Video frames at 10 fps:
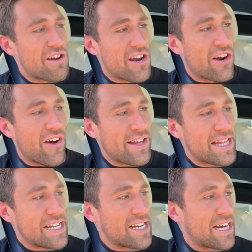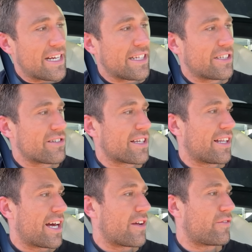no, no. I think uh, I think there's a
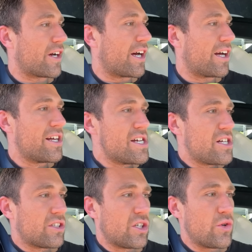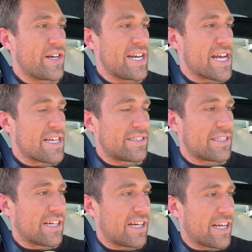lot of uh, looniness
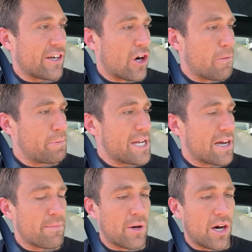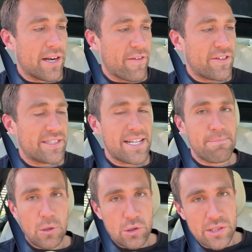uh, in hopium on FSD.
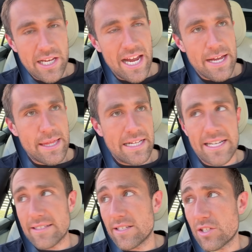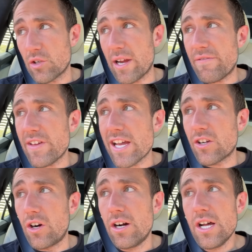Personally, I think Tesla's a great
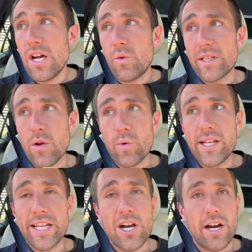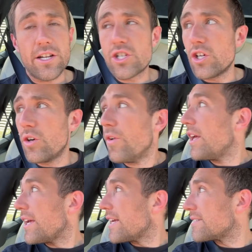vehicle. What they really ought to do
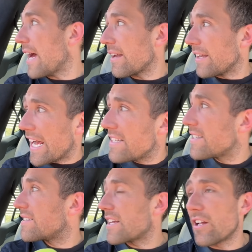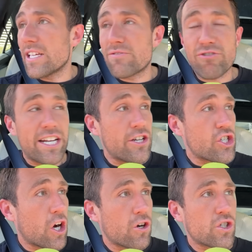is not license all these freaking
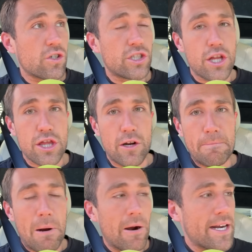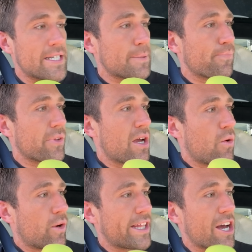chargers to third parties.
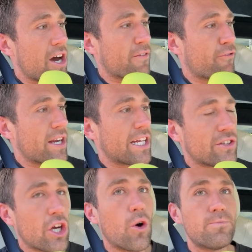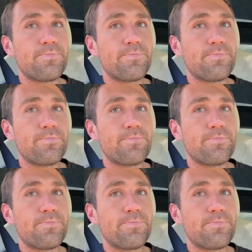What they ought to freaking do